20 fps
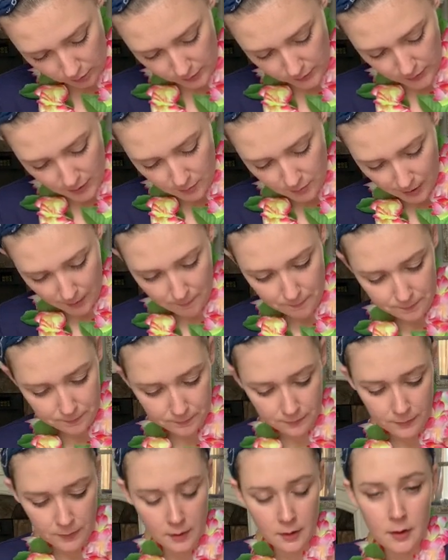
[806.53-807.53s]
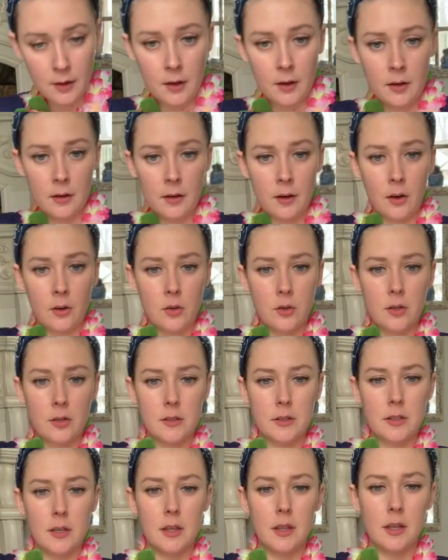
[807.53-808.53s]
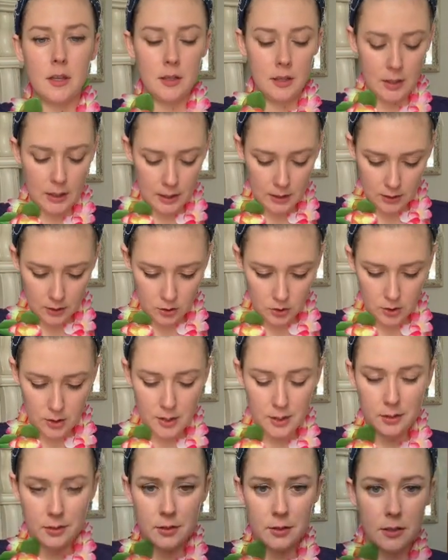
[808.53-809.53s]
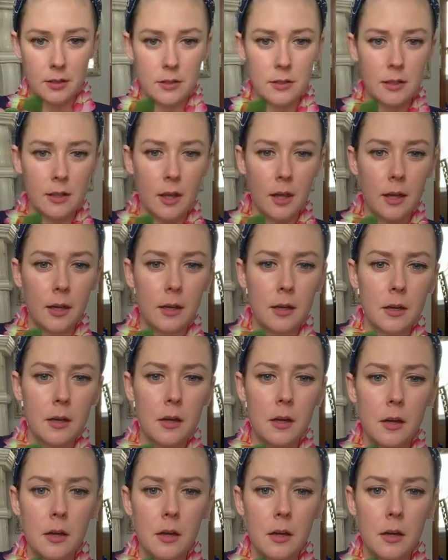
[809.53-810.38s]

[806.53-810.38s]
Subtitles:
in that way. Now you can see that it kind of creates this like